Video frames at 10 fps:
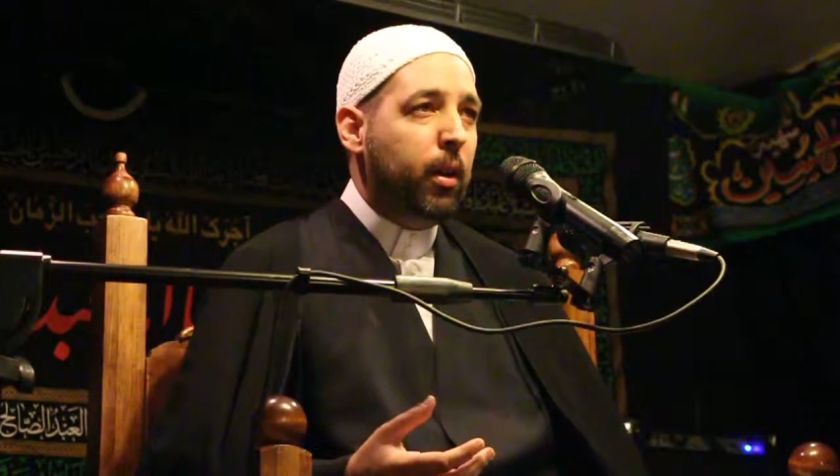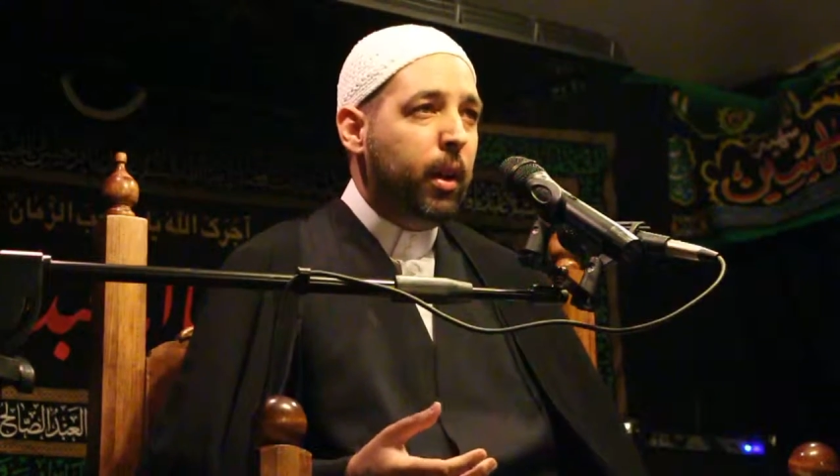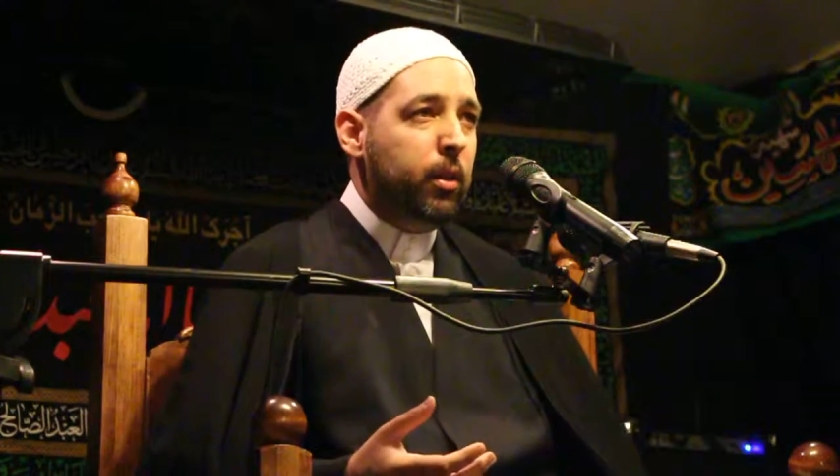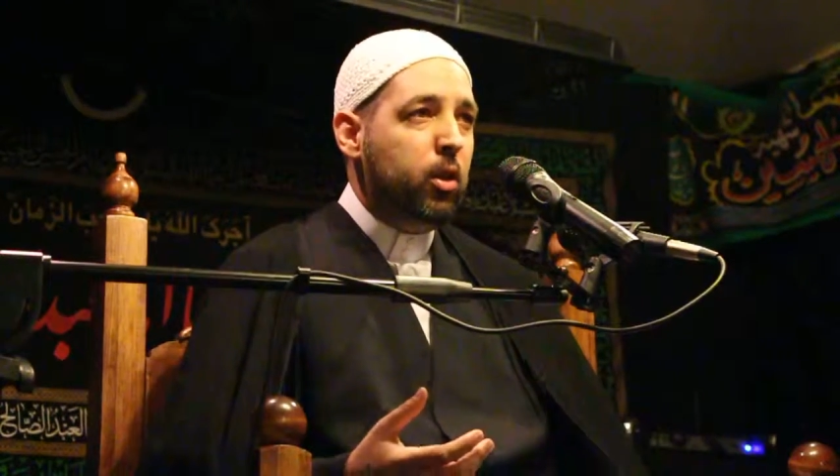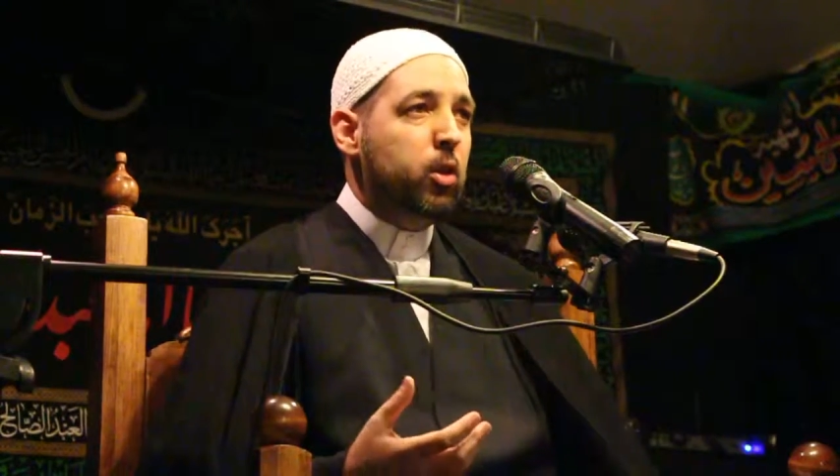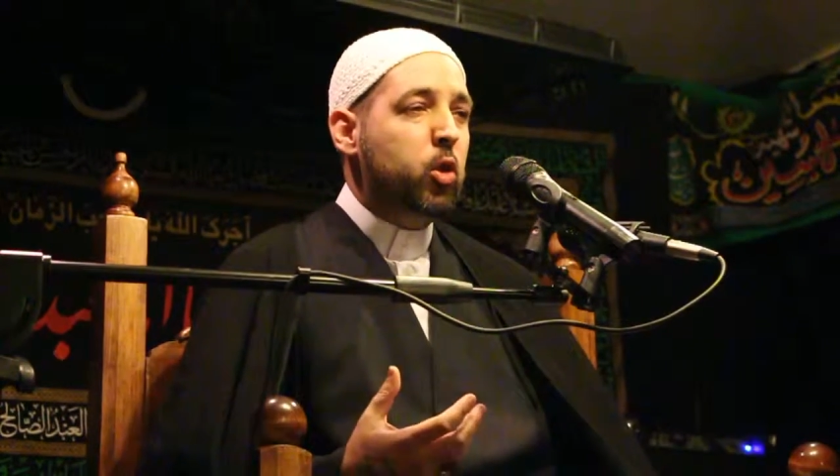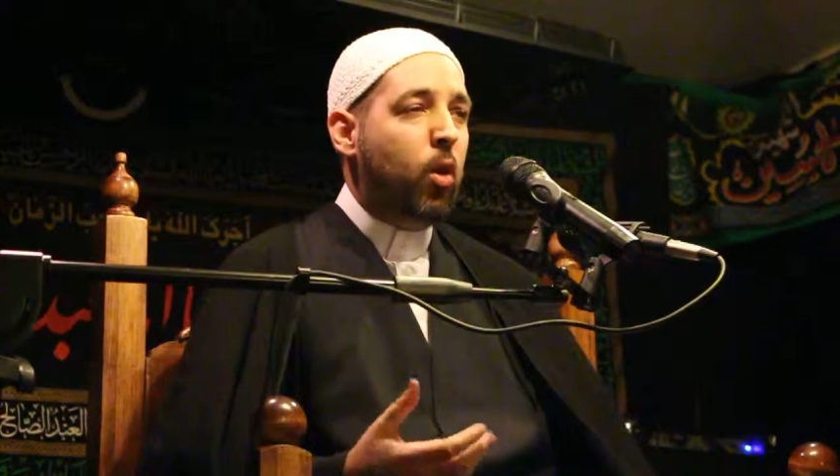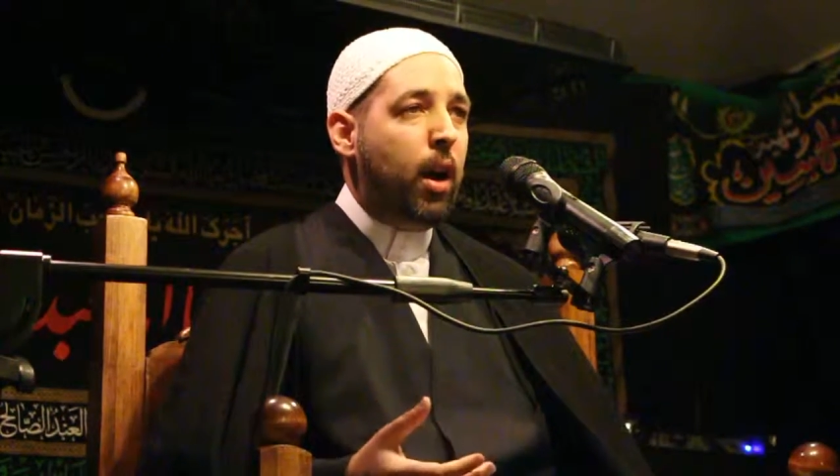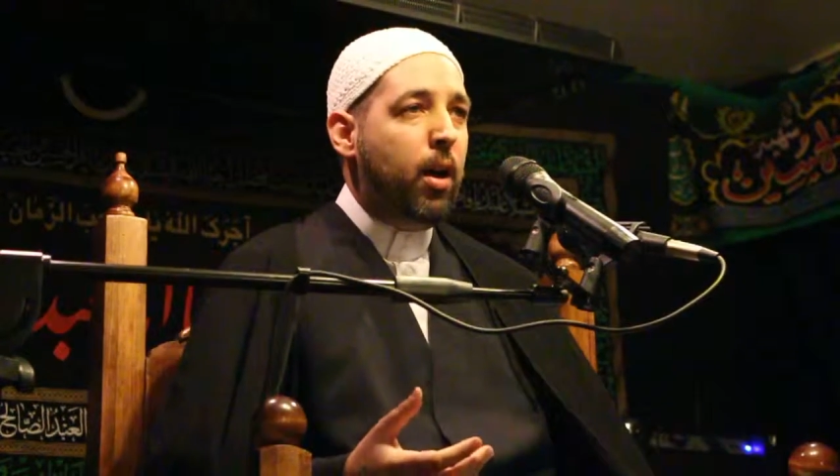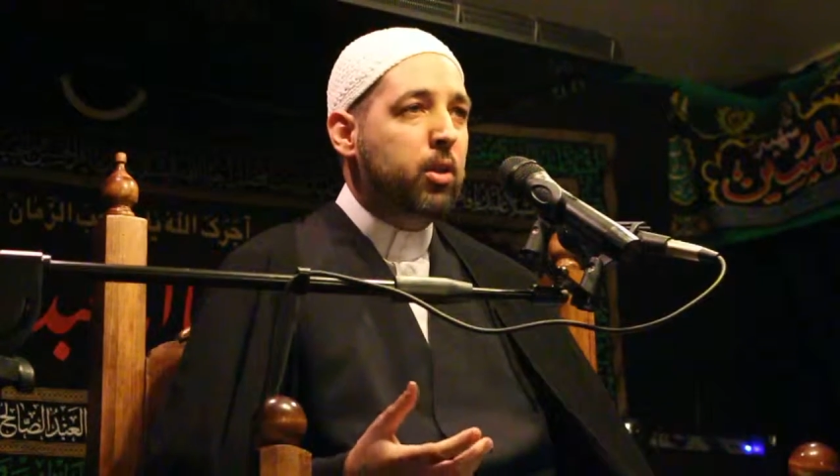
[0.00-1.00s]
and the
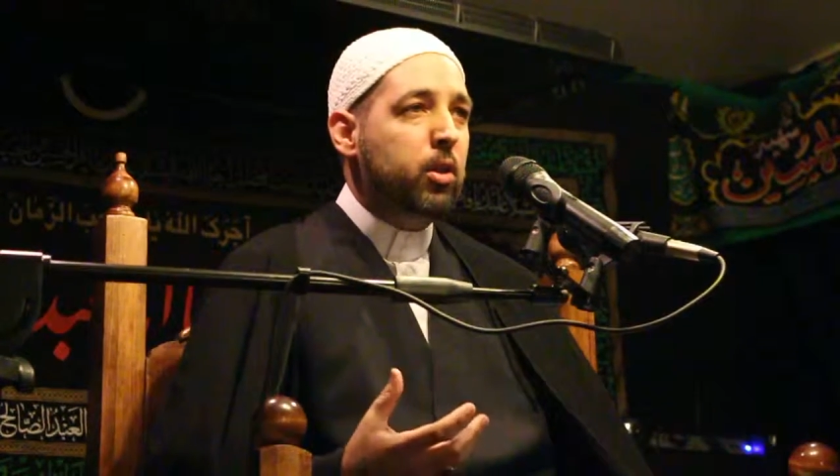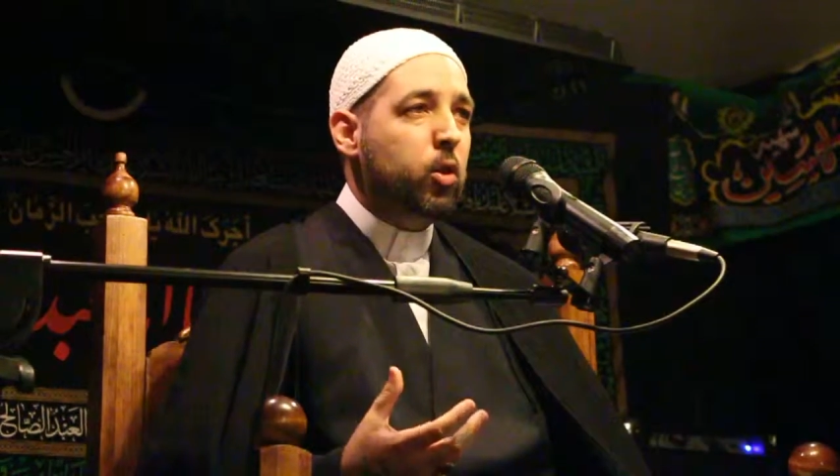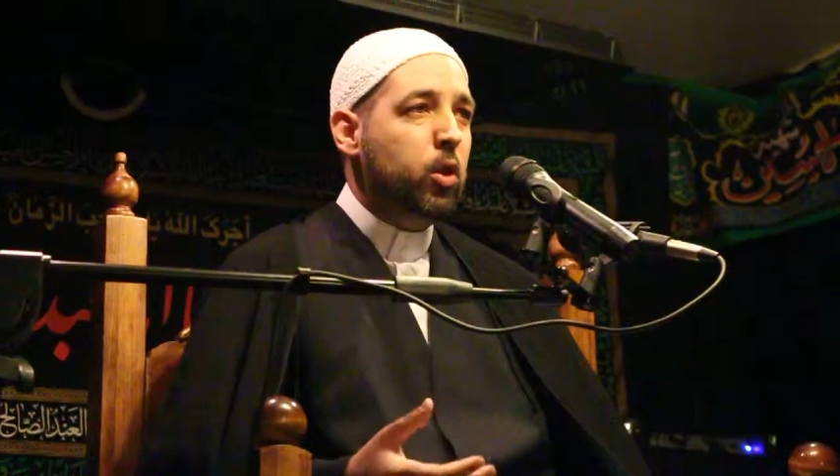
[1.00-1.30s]
trials and